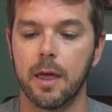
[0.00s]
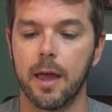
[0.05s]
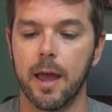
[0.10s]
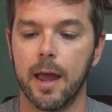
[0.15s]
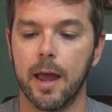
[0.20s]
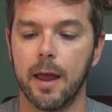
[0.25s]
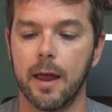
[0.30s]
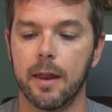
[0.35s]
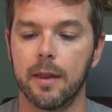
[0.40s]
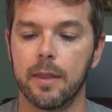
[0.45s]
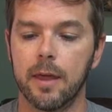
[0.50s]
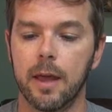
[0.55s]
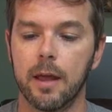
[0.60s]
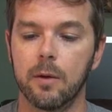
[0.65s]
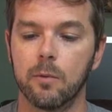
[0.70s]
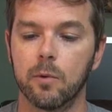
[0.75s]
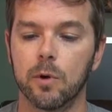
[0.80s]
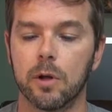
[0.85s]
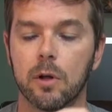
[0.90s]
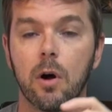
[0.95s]
and
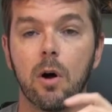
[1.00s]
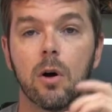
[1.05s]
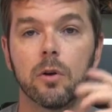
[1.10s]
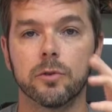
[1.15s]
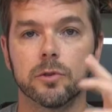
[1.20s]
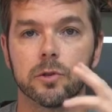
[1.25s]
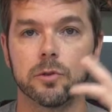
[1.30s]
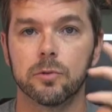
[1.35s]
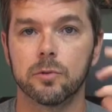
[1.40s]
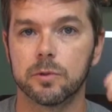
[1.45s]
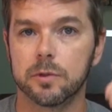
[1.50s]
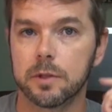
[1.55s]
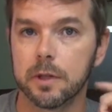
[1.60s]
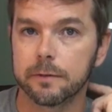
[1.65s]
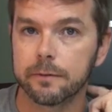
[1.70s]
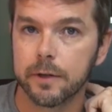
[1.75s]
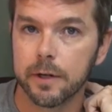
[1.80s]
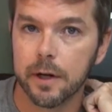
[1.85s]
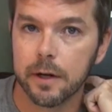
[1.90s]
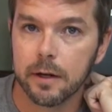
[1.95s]
they will all do
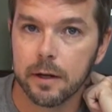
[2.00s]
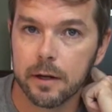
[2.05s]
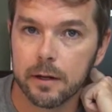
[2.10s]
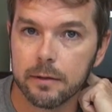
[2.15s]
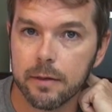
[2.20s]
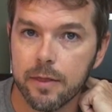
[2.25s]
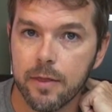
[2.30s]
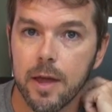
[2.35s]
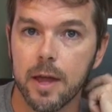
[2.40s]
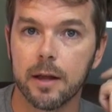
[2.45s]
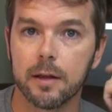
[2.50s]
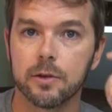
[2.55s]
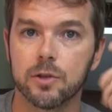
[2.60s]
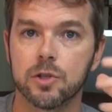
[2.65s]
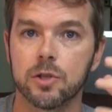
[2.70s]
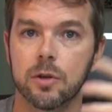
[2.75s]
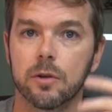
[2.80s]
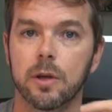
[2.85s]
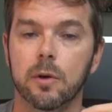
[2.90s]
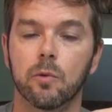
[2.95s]
different things,
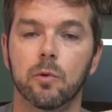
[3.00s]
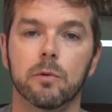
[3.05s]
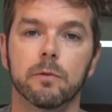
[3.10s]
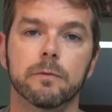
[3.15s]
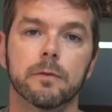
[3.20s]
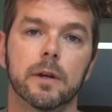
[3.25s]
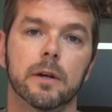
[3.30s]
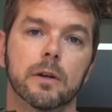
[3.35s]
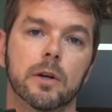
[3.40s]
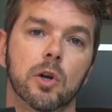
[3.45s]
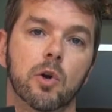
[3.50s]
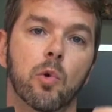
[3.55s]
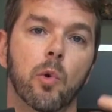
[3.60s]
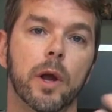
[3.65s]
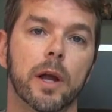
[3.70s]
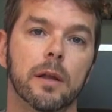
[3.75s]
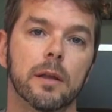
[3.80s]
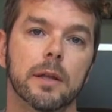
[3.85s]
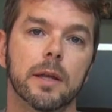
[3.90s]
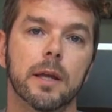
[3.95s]
so it will very
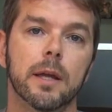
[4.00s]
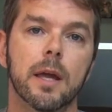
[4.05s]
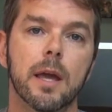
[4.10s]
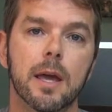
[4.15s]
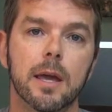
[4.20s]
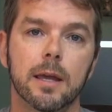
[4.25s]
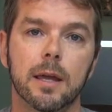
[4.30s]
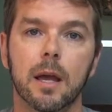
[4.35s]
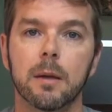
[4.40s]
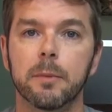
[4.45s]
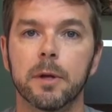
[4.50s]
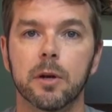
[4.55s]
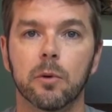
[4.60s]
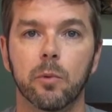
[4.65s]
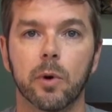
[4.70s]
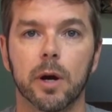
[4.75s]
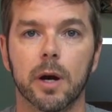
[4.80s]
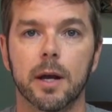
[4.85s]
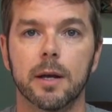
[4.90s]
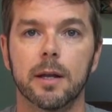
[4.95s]
quickly get me to
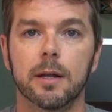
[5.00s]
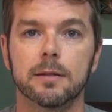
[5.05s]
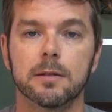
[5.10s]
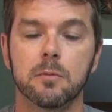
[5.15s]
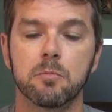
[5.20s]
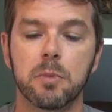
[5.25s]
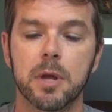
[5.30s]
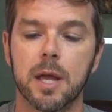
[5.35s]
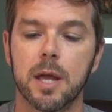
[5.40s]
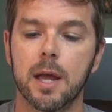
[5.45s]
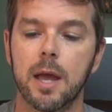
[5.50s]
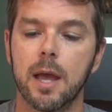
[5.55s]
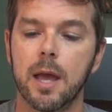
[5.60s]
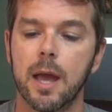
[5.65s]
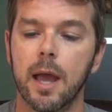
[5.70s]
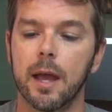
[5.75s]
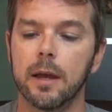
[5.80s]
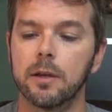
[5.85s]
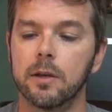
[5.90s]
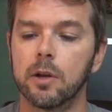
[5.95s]
where I need to be.
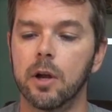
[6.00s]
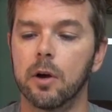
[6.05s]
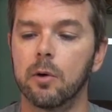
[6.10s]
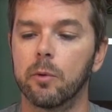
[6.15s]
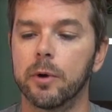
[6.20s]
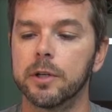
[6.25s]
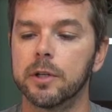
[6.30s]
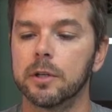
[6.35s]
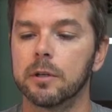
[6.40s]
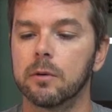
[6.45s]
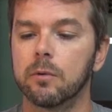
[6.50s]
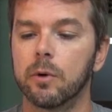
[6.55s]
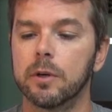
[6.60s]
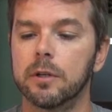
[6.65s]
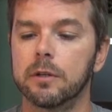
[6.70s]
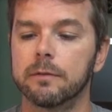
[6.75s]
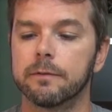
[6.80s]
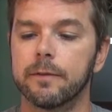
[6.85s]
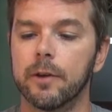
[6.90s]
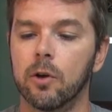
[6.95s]
And you know, when
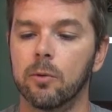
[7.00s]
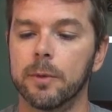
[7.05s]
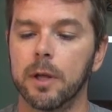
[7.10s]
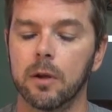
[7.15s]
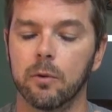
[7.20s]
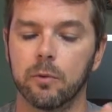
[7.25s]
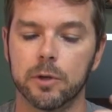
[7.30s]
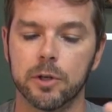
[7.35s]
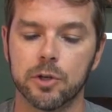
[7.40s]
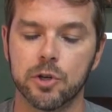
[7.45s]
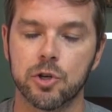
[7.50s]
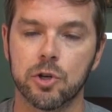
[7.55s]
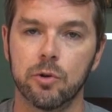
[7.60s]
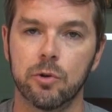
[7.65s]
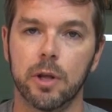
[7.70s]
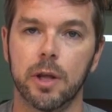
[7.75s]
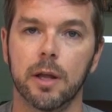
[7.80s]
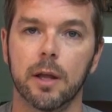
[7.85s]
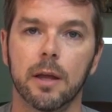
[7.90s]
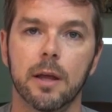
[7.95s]
you're filming, when you're
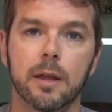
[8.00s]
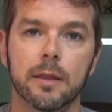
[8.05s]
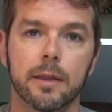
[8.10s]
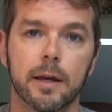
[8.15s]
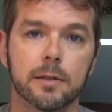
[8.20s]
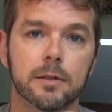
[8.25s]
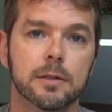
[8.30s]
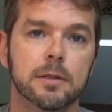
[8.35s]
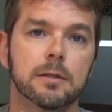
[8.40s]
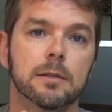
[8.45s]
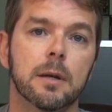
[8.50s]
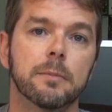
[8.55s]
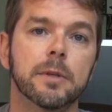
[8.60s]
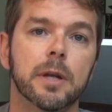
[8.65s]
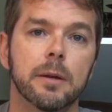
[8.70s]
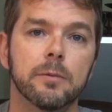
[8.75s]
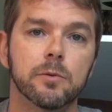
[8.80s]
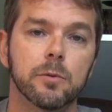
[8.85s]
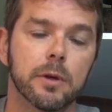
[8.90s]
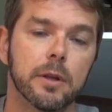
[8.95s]
shooting, that's
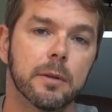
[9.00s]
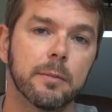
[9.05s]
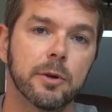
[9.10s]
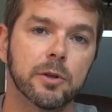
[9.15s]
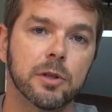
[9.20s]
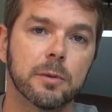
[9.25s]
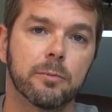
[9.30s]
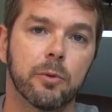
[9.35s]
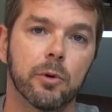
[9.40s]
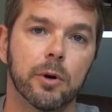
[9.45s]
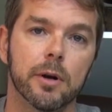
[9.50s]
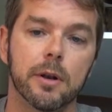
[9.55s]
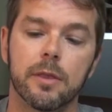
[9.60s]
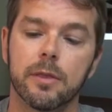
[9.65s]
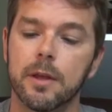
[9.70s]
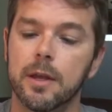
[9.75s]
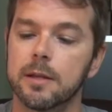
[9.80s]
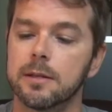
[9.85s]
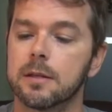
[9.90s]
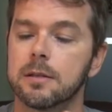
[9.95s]
sometimes one of the most important
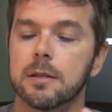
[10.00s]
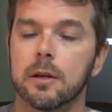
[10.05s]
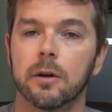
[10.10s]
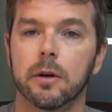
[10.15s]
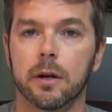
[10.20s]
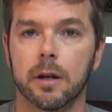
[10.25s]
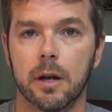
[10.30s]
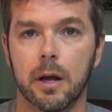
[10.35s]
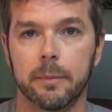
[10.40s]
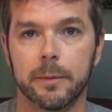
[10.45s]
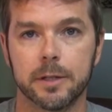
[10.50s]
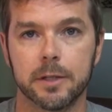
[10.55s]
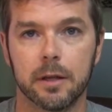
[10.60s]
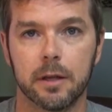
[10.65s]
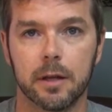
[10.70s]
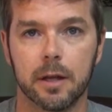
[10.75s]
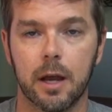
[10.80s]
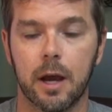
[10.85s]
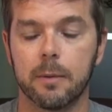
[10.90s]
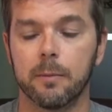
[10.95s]
things is the ergonomics of
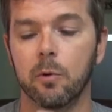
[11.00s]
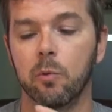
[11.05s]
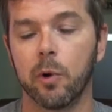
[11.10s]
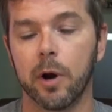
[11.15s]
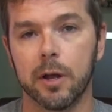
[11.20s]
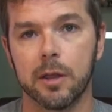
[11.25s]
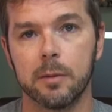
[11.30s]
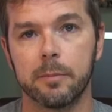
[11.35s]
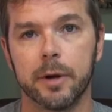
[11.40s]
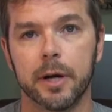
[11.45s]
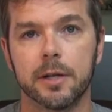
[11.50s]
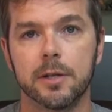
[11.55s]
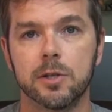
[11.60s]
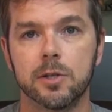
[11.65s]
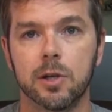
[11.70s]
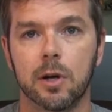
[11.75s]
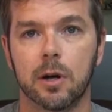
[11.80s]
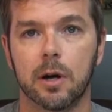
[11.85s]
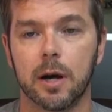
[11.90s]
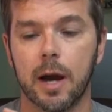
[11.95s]
the camera, where the
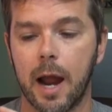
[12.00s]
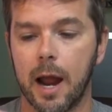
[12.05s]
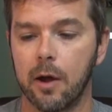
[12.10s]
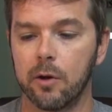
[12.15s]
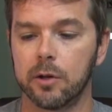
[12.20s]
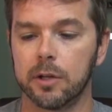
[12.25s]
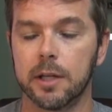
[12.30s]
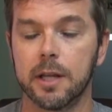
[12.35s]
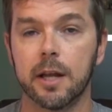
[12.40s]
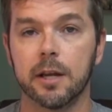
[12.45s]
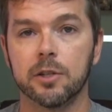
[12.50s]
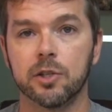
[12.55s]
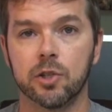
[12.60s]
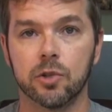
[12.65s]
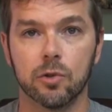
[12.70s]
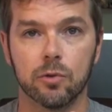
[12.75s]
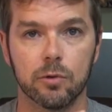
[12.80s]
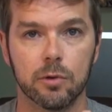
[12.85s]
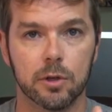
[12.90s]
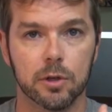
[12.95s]
buttons are, how to get
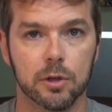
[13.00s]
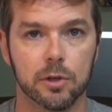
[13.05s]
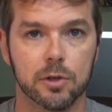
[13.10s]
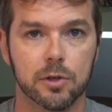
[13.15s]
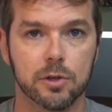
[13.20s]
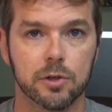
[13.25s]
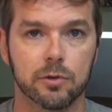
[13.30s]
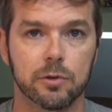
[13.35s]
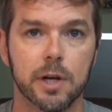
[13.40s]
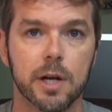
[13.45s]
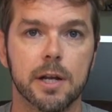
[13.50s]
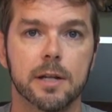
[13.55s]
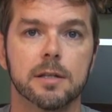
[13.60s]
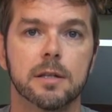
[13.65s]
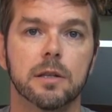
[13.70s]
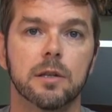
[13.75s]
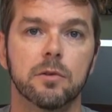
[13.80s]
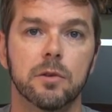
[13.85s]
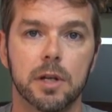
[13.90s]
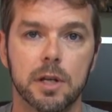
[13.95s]
to your screens
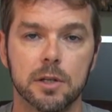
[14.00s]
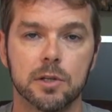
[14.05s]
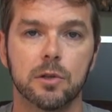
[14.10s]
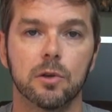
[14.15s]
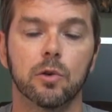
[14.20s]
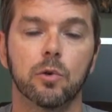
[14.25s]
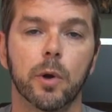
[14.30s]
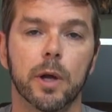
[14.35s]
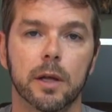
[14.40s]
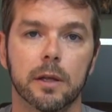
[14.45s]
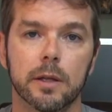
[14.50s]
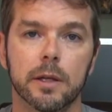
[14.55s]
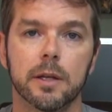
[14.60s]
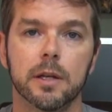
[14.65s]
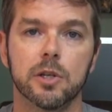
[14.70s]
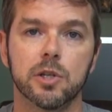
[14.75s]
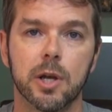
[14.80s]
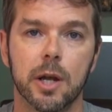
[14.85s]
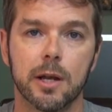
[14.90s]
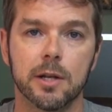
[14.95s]
that you need to quickly
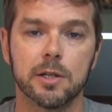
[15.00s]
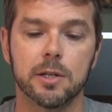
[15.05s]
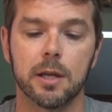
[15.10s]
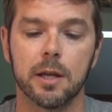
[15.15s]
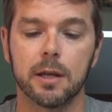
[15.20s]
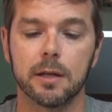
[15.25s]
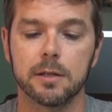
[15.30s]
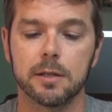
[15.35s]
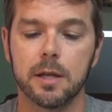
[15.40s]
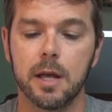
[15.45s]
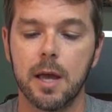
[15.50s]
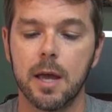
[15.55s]
to change things.